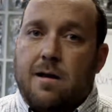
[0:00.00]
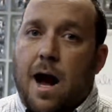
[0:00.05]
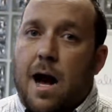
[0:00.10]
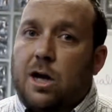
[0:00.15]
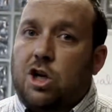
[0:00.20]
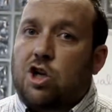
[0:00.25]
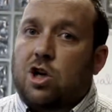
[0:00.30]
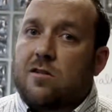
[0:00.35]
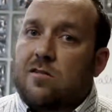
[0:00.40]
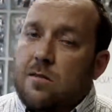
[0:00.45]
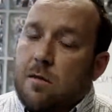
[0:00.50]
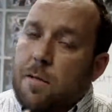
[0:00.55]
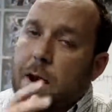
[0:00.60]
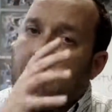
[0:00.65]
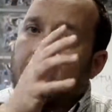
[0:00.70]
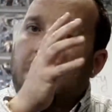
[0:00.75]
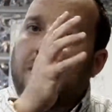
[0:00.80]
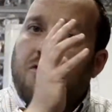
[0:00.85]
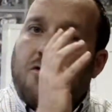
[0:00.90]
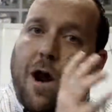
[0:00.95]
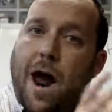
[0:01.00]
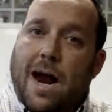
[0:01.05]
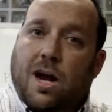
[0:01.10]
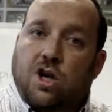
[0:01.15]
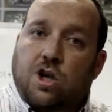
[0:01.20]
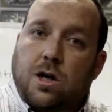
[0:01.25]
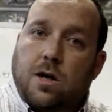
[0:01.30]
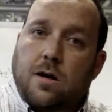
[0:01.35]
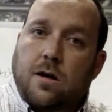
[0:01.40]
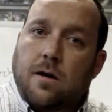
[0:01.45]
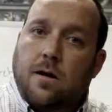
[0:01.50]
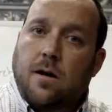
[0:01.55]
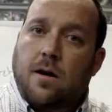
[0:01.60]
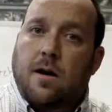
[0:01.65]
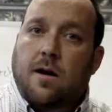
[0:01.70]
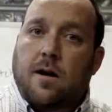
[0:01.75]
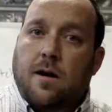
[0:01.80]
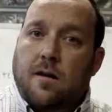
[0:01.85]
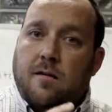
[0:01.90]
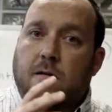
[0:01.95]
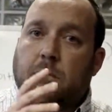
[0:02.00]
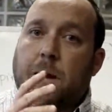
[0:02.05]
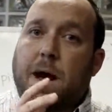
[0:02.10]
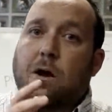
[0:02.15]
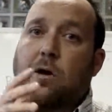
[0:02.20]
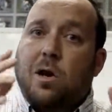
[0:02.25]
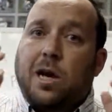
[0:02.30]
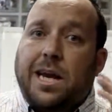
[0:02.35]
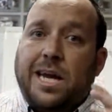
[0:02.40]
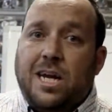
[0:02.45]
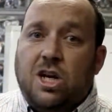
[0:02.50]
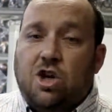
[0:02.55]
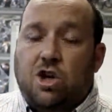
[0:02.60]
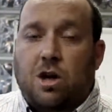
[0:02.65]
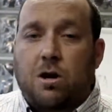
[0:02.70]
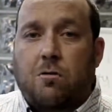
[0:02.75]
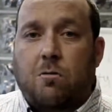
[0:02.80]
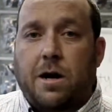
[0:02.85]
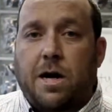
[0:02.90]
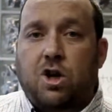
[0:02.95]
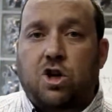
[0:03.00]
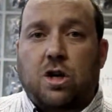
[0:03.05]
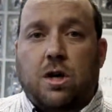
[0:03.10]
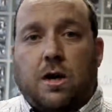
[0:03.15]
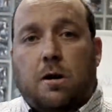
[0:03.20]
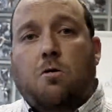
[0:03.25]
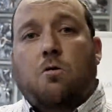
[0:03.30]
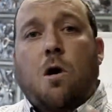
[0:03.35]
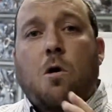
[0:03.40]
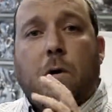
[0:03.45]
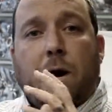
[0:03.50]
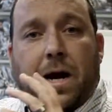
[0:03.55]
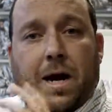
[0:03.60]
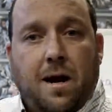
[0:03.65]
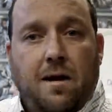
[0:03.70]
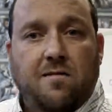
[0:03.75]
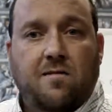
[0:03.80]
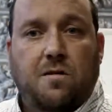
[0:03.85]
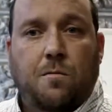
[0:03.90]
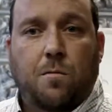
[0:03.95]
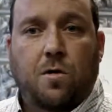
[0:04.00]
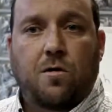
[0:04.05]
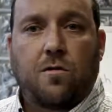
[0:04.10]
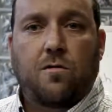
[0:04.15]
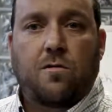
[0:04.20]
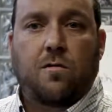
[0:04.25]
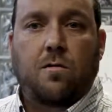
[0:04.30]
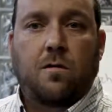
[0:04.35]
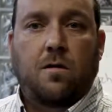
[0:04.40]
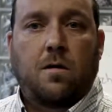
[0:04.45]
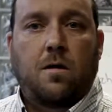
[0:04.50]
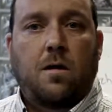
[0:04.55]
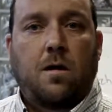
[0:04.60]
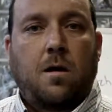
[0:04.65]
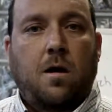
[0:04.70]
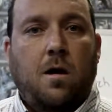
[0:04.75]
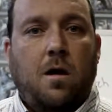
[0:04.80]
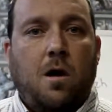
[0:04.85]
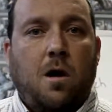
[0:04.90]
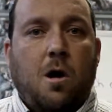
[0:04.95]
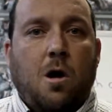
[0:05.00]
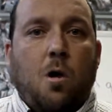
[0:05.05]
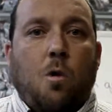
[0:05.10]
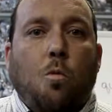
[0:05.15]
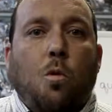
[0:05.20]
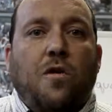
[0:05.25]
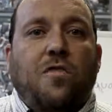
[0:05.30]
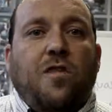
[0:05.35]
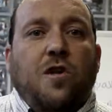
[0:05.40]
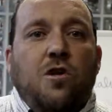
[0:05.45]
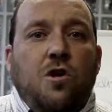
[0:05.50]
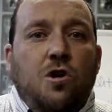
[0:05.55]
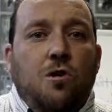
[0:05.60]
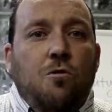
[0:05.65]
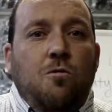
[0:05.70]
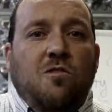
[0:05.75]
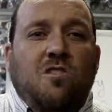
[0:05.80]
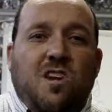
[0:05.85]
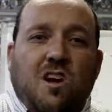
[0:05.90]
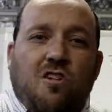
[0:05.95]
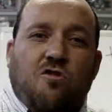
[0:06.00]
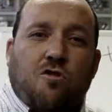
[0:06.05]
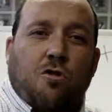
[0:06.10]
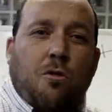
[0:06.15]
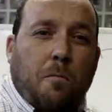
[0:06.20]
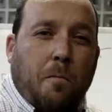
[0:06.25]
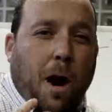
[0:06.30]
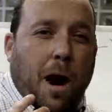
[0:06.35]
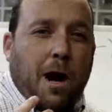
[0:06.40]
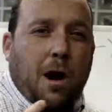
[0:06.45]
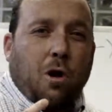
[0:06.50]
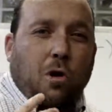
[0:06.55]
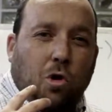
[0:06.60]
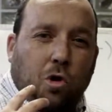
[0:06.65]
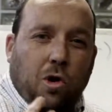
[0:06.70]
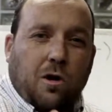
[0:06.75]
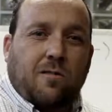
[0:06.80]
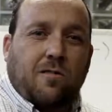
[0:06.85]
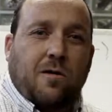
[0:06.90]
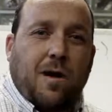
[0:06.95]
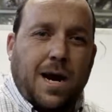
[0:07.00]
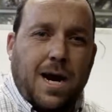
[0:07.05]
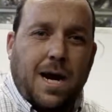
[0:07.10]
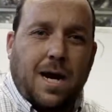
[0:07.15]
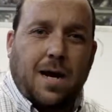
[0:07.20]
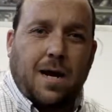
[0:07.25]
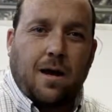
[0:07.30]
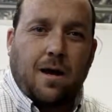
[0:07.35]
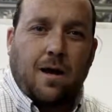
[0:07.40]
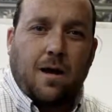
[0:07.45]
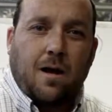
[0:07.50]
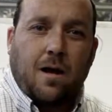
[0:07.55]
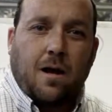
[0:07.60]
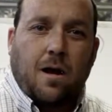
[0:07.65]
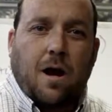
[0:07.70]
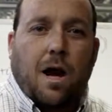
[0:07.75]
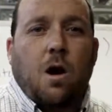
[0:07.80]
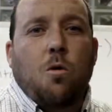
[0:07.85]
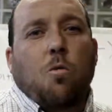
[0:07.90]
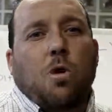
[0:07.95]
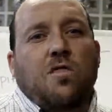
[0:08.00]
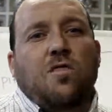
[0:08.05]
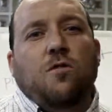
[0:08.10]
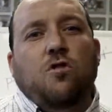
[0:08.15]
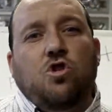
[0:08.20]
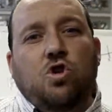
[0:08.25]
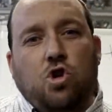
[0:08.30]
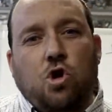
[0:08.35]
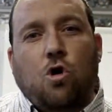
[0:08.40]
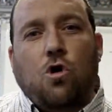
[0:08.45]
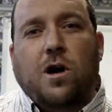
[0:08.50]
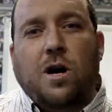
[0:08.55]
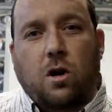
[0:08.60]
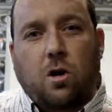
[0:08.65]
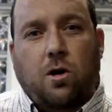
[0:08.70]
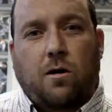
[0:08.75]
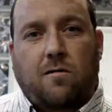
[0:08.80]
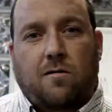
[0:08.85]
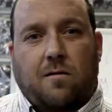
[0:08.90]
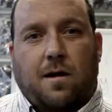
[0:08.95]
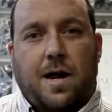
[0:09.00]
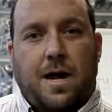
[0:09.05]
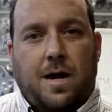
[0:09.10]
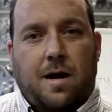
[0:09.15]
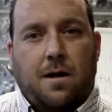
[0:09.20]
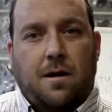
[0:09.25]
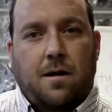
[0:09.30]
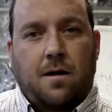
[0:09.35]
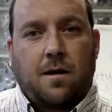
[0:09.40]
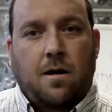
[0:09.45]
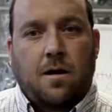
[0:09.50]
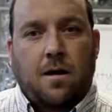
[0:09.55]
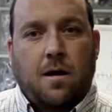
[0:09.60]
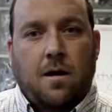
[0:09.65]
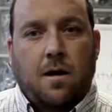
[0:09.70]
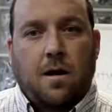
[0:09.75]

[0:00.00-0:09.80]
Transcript: It's not just about attraction, it's about lead generation and growing customers. What the new digital buyer looks like and what their journey looks like.